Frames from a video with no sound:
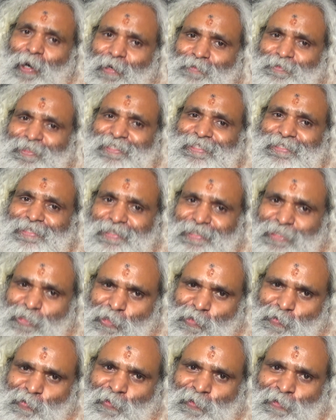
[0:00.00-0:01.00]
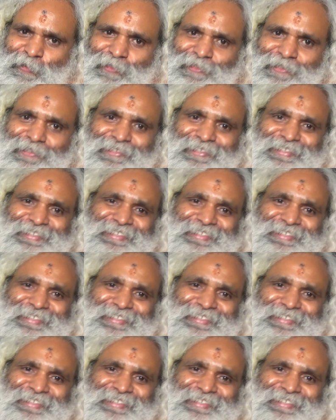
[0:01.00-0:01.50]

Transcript: of this universe